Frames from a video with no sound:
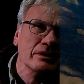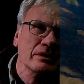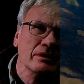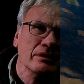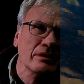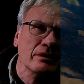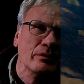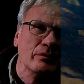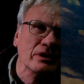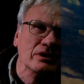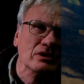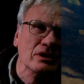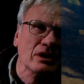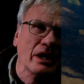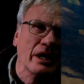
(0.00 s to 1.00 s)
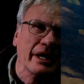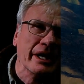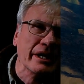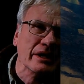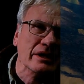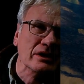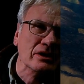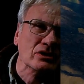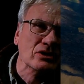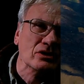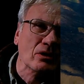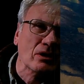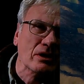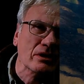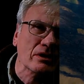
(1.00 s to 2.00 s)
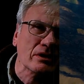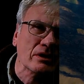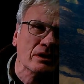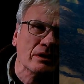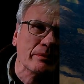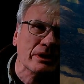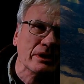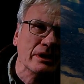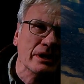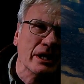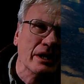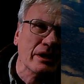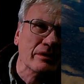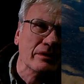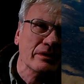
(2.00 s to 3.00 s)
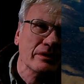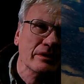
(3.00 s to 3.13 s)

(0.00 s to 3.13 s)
the ridge line and start coming down